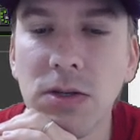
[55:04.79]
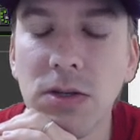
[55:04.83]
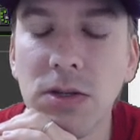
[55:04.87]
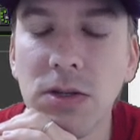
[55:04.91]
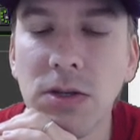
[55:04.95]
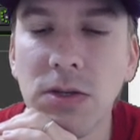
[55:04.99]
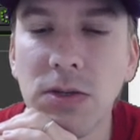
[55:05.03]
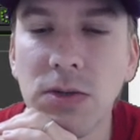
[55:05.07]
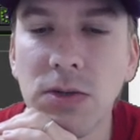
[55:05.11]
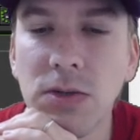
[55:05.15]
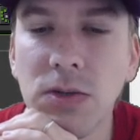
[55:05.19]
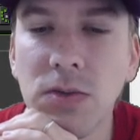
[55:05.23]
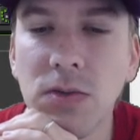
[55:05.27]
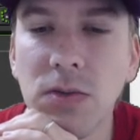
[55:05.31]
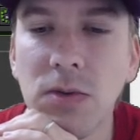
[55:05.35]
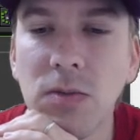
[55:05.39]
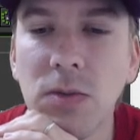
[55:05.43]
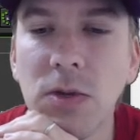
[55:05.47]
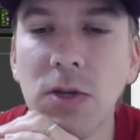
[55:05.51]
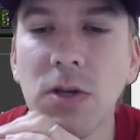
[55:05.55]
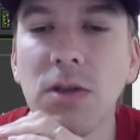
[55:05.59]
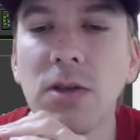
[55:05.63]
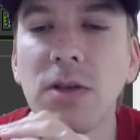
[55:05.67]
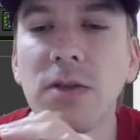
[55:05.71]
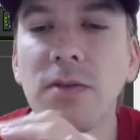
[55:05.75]
to laser sweep.
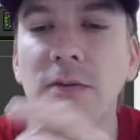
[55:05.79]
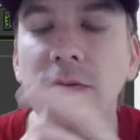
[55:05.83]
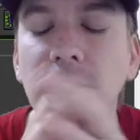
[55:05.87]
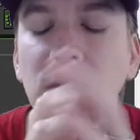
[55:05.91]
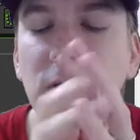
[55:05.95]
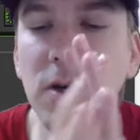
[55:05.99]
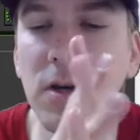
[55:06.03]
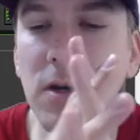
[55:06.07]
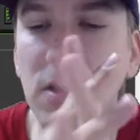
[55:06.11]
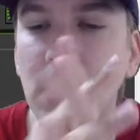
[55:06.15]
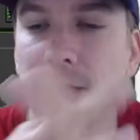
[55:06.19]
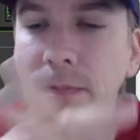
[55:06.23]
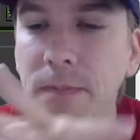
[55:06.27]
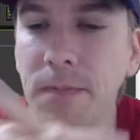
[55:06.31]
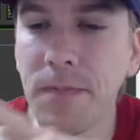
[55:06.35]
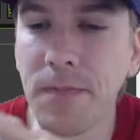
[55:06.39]
No, that's fine.